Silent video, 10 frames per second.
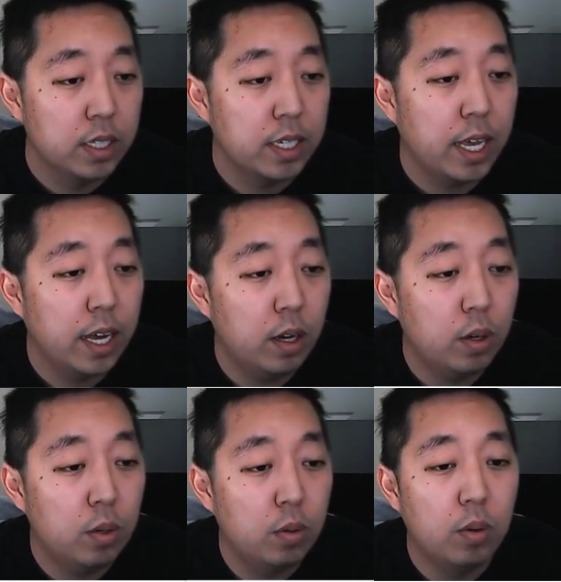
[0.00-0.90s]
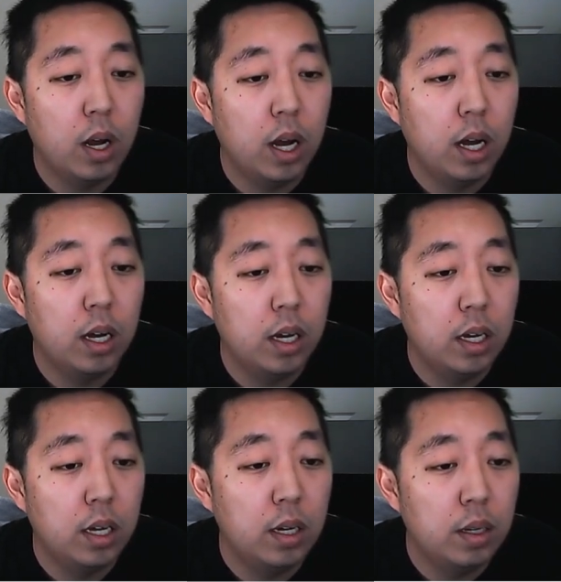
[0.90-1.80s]
Now,
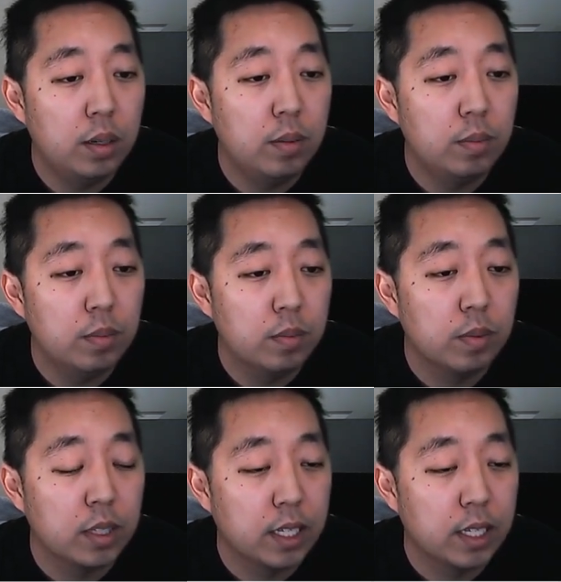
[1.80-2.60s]
um,